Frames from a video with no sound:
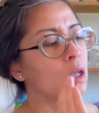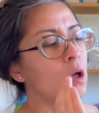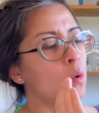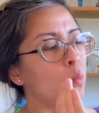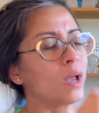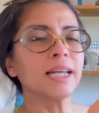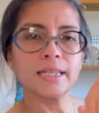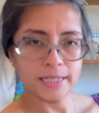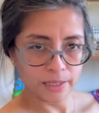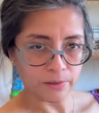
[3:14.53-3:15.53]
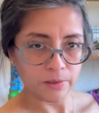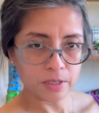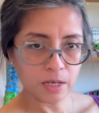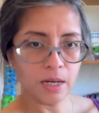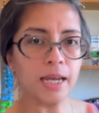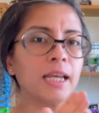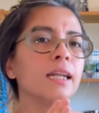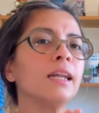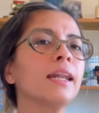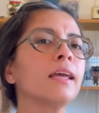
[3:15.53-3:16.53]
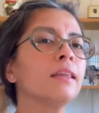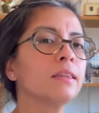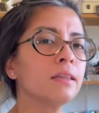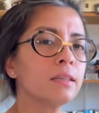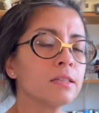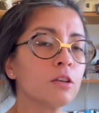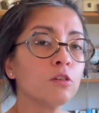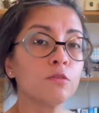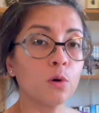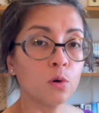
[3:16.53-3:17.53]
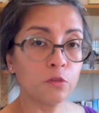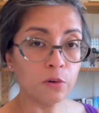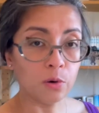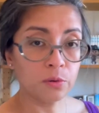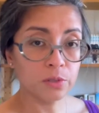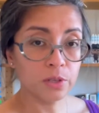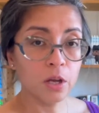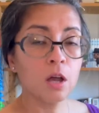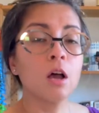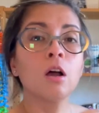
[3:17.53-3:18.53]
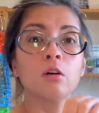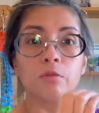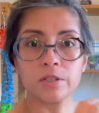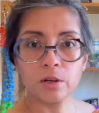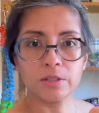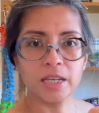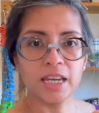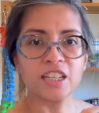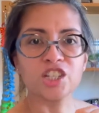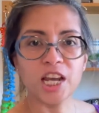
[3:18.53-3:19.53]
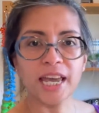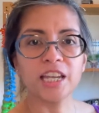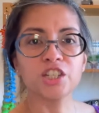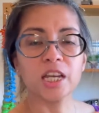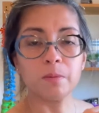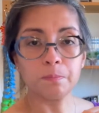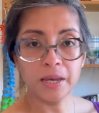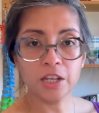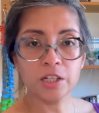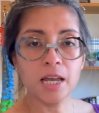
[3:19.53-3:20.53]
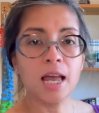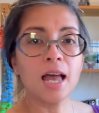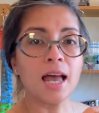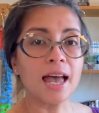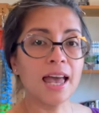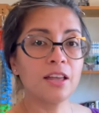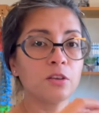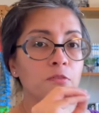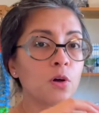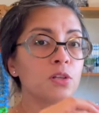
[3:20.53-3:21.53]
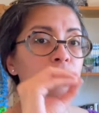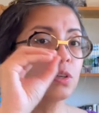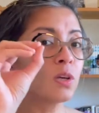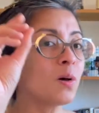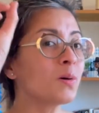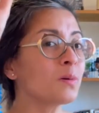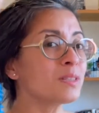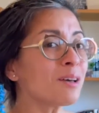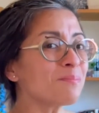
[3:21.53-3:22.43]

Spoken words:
When it tilts, it lengthens your vocal folds, resulting in a change in pitch, and your voice goes up.